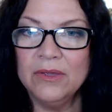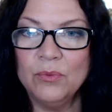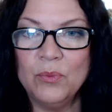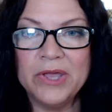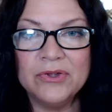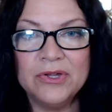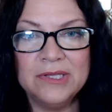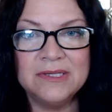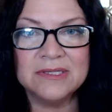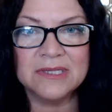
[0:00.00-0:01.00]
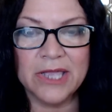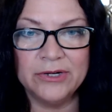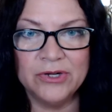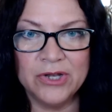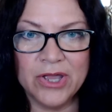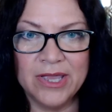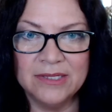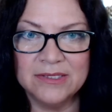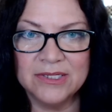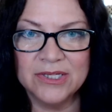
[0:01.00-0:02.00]
whether you decide or
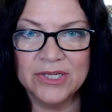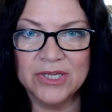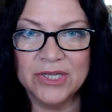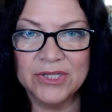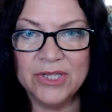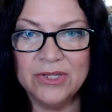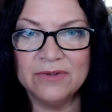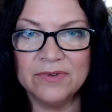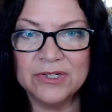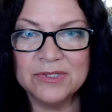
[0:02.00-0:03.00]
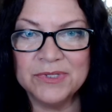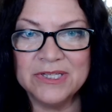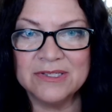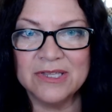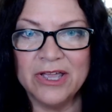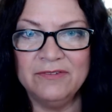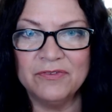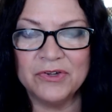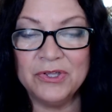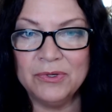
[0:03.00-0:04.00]
not, the universe will decide
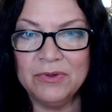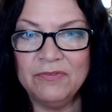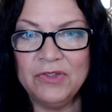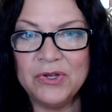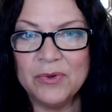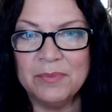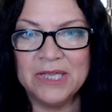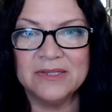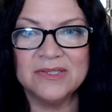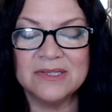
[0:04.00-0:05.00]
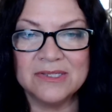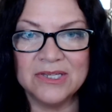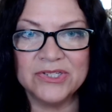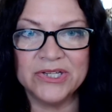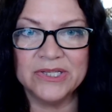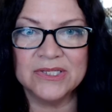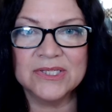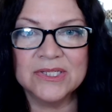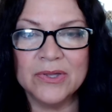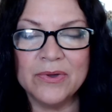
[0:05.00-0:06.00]
for you if you don't make the decision.
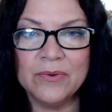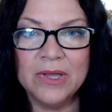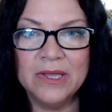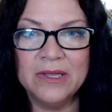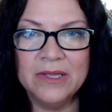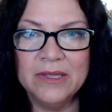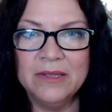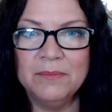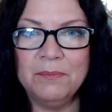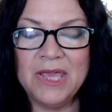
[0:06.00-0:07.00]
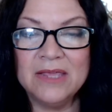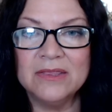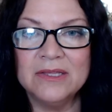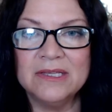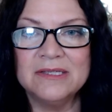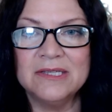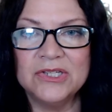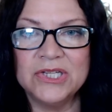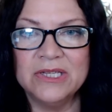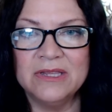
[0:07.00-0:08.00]
So make the
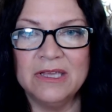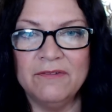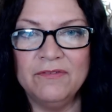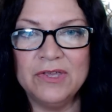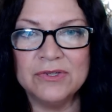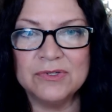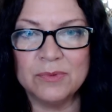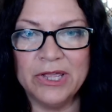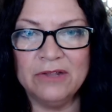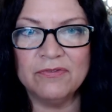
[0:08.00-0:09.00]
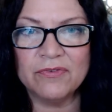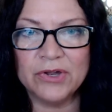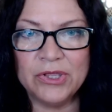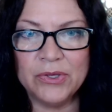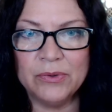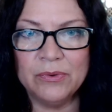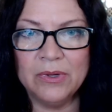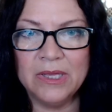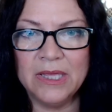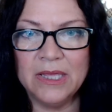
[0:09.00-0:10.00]
decision that feels right for you
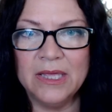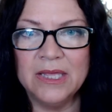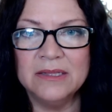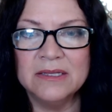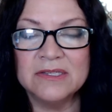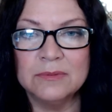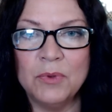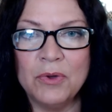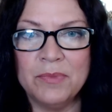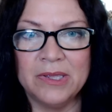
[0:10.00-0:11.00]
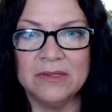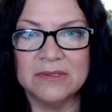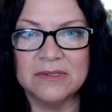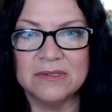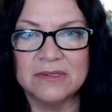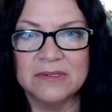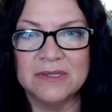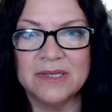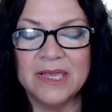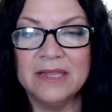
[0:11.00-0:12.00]
in this moment,
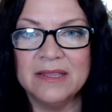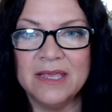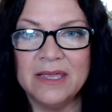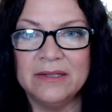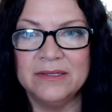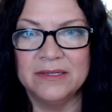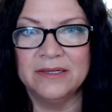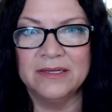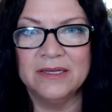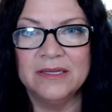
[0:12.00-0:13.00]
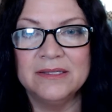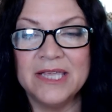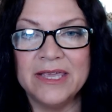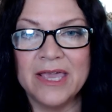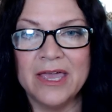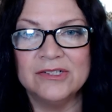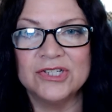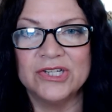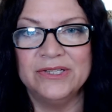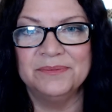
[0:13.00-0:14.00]
and then take
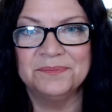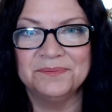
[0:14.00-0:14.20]
action